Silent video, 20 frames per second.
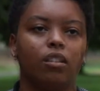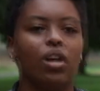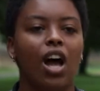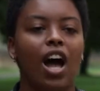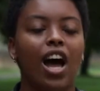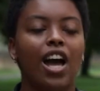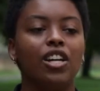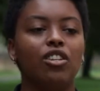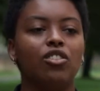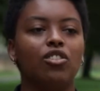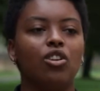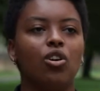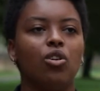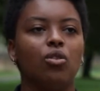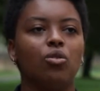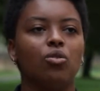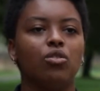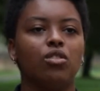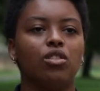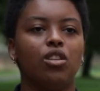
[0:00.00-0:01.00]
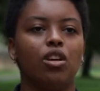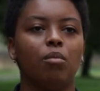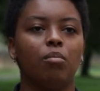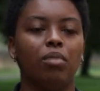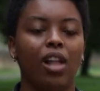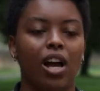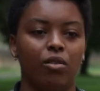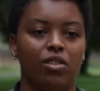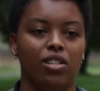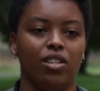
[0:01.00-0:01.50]
I chose the
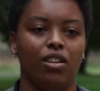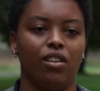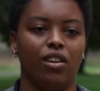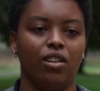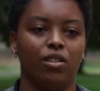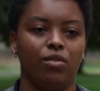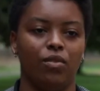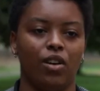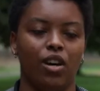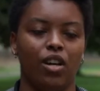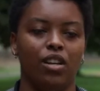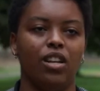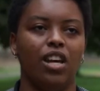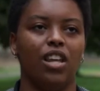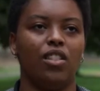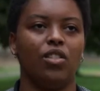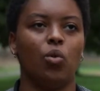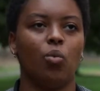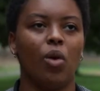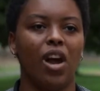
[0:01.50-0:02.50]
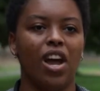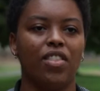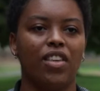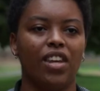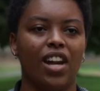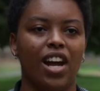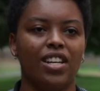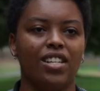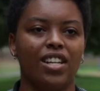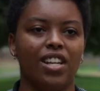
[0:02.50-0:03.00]
Black Resilience Fund, and the way that
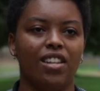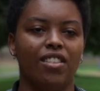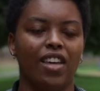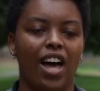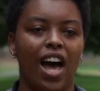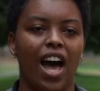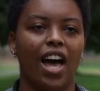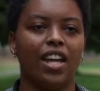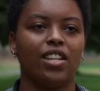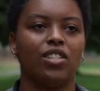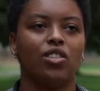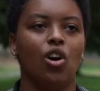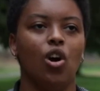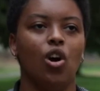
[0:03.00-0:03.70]
I did that